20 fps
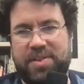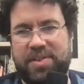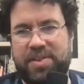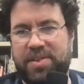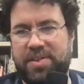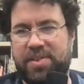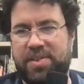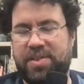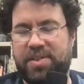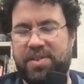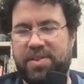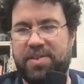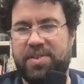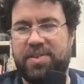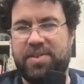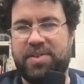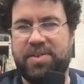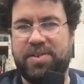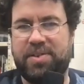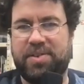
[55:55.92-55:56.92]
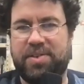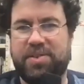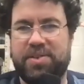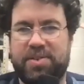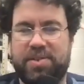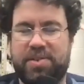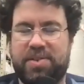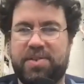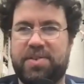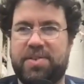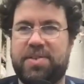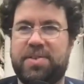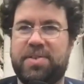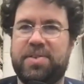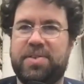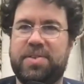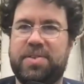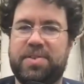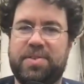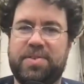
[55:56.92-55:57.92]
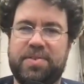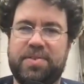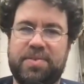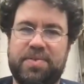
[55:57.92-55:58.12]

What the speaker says: thing is that Unfurling